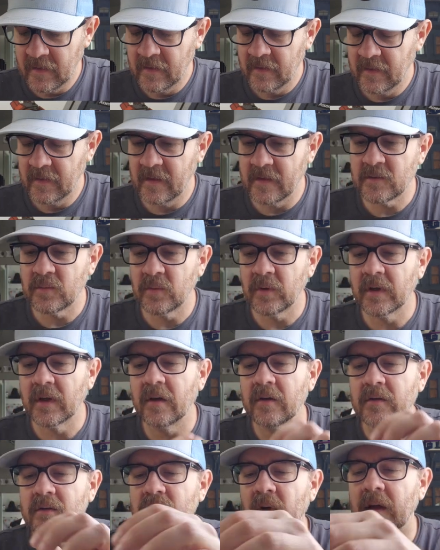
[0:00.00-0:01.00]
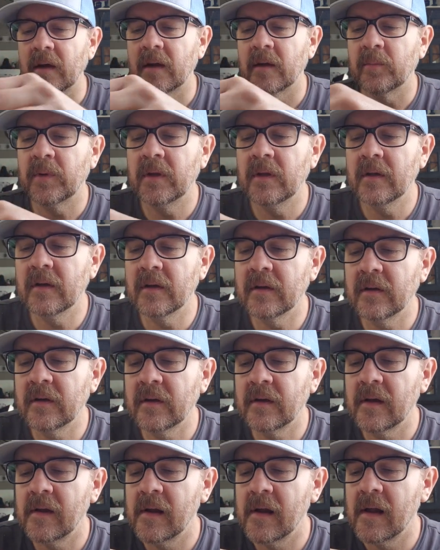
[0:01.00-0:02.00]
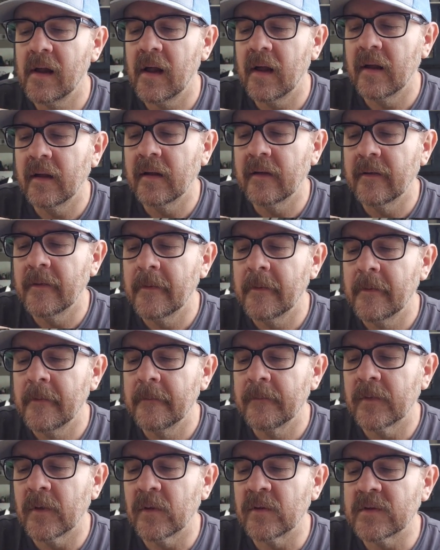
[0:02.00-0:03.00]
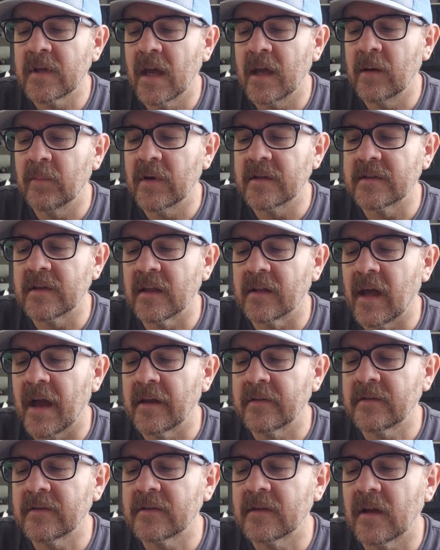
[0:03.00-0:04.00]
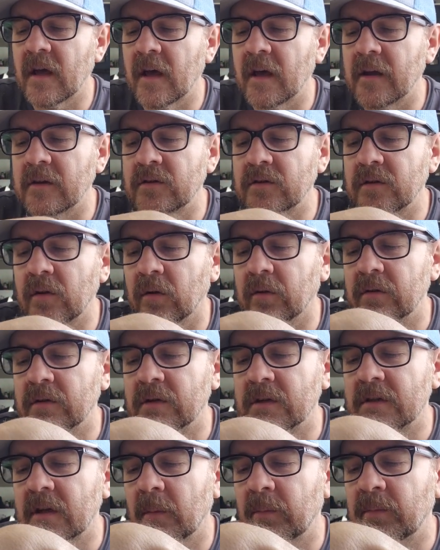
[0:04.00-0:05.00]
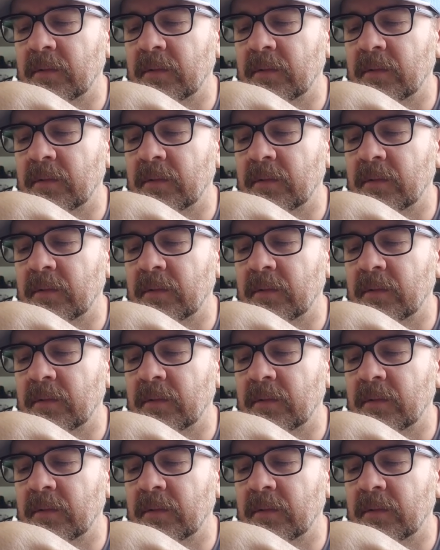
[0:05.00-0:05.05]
This one goes right up here. It's the same as the last shoulder, just up